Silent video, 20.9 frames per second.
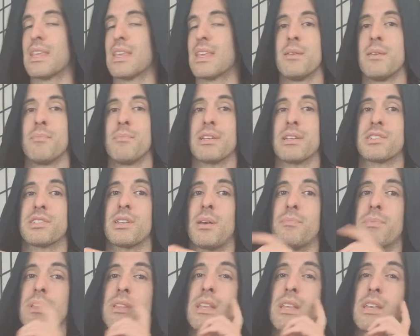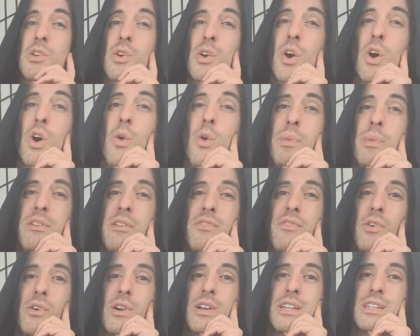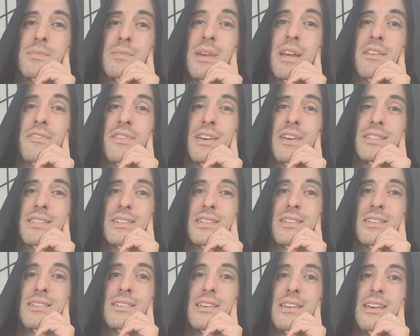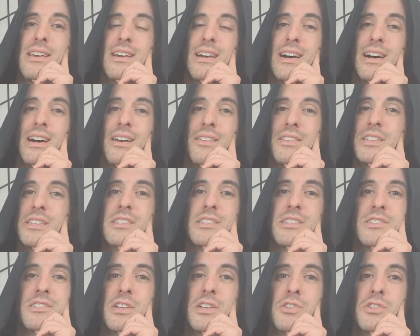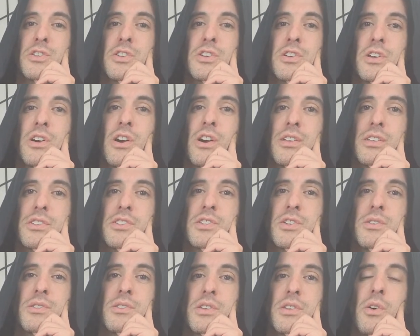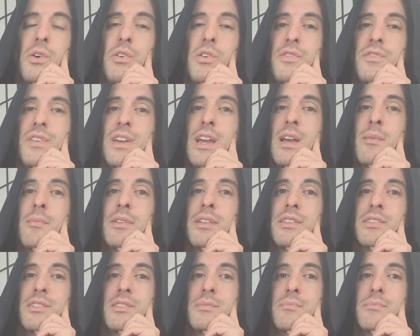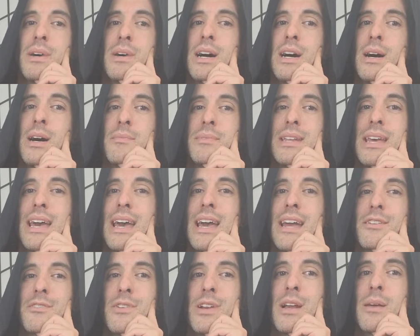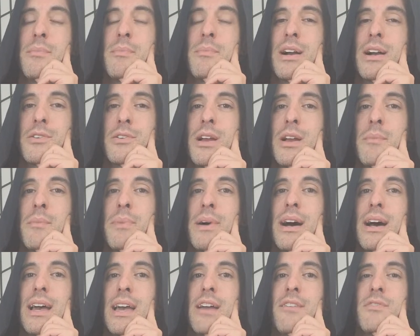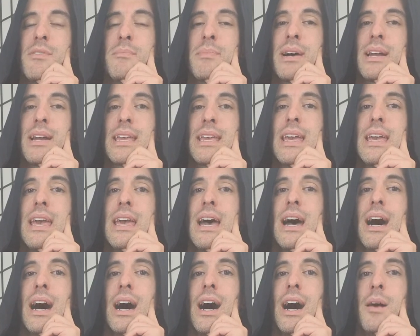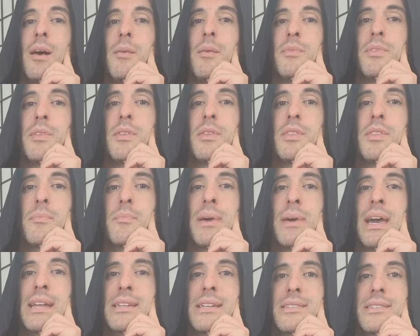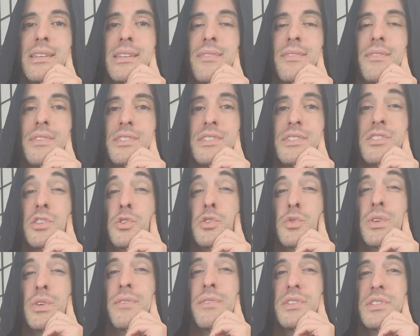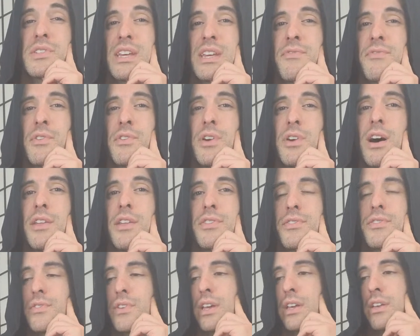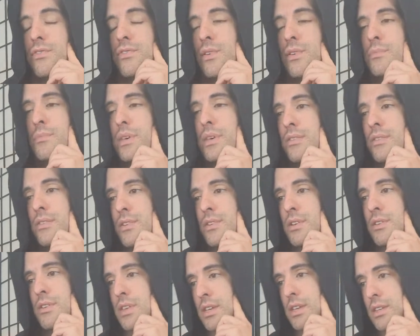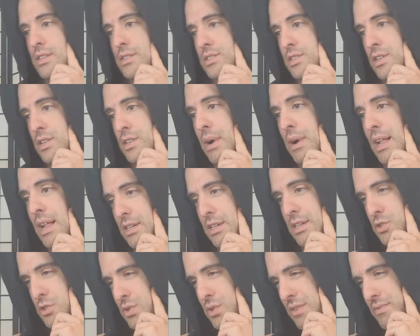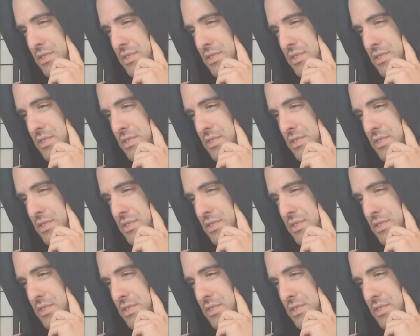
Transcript: because something that you're hoping for is manifesting. This is such a good card. This shows the whole family. This is mom, dad, grandma, grandpa, everybody. The pets, and this is the tree of the Sephiroth, like from this Kabbalion tree of the